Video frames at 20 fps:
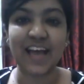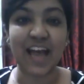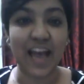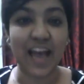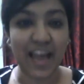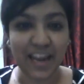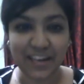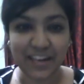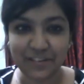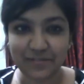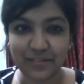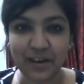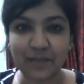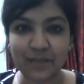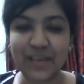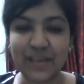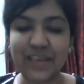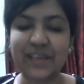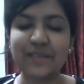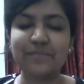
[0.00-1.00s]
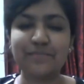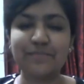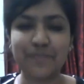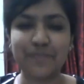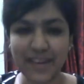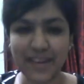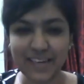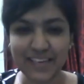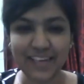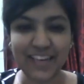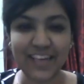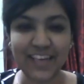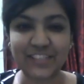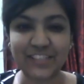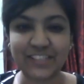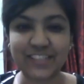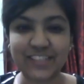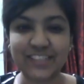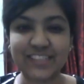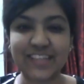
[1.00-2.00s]
ant farming, pen
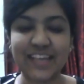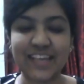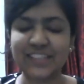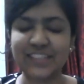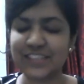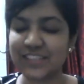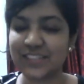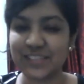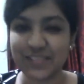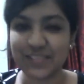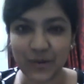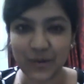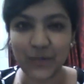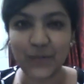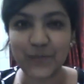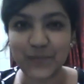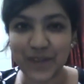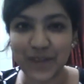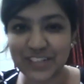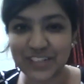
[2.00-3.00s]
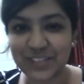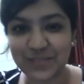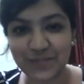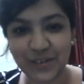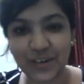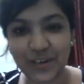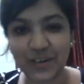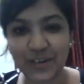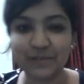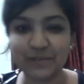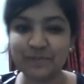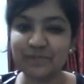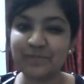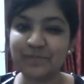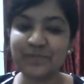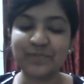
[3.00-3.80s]
collections, and just so much more.